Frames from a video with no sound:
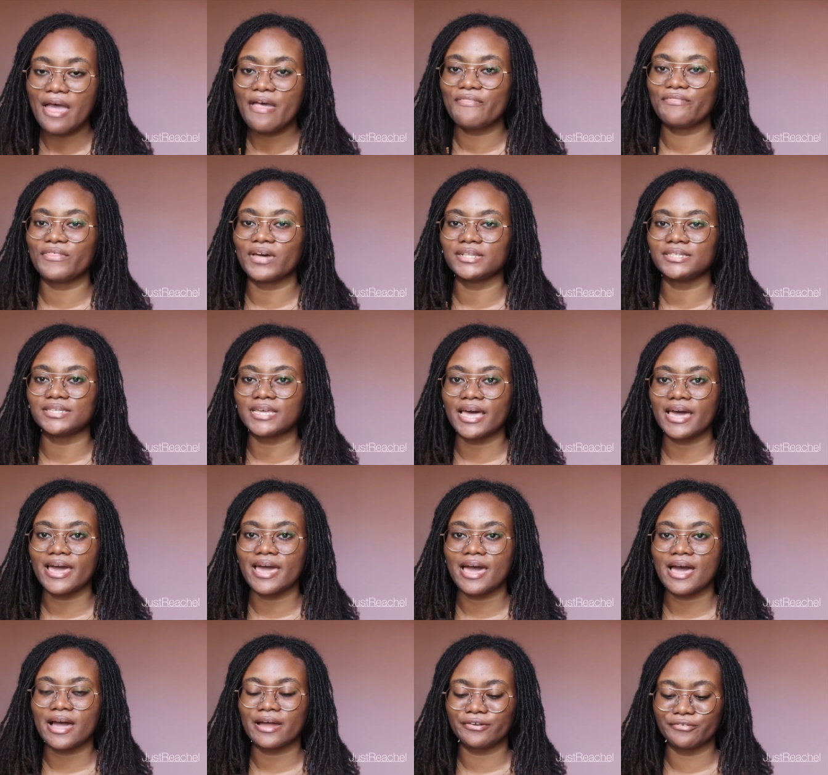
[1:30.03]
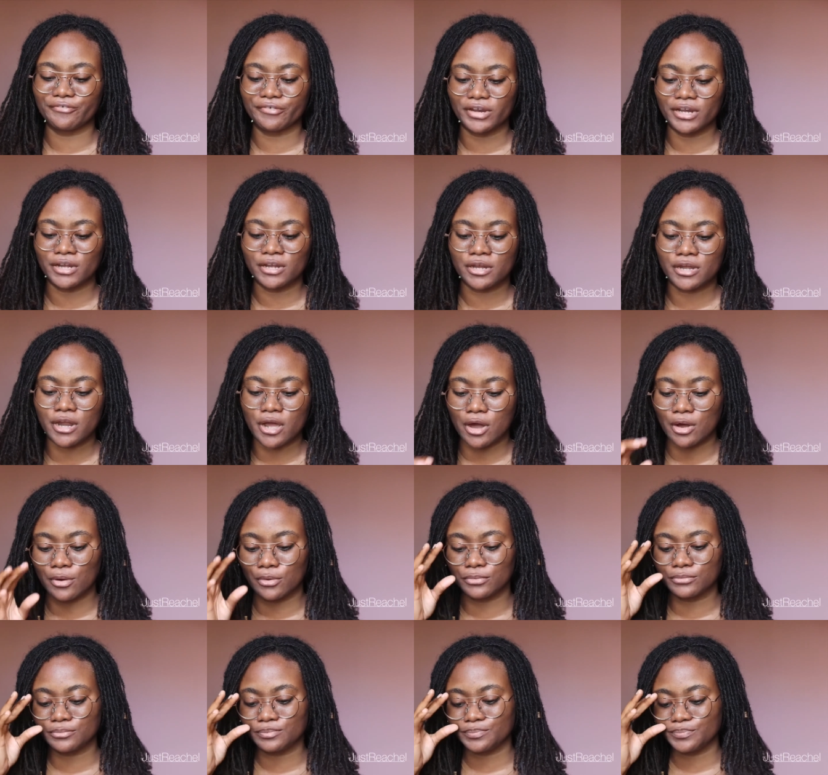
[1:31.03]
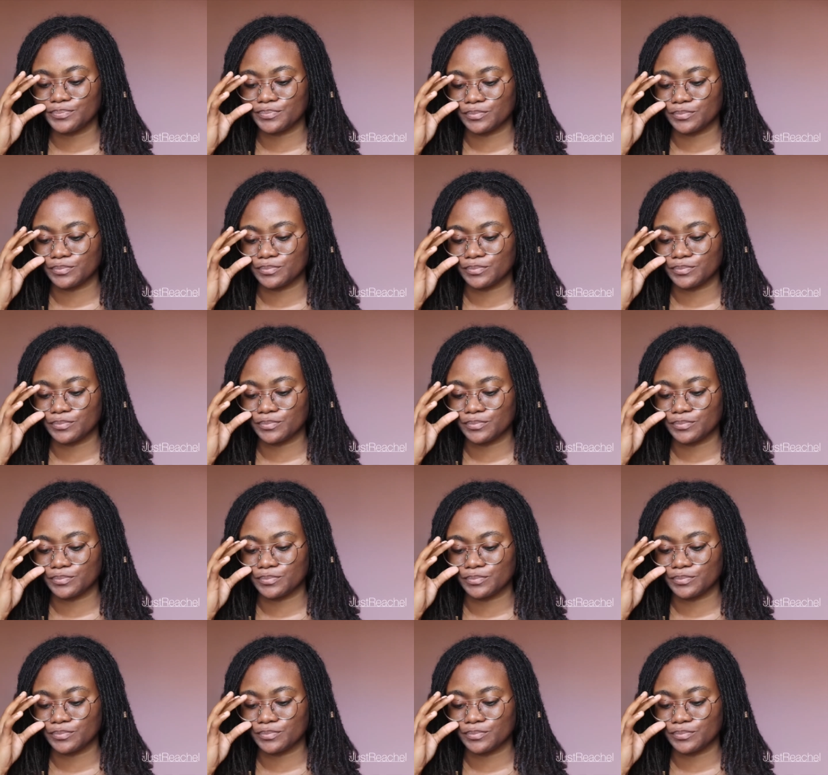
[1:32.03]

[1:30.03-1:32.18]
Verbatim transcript: that I had written down.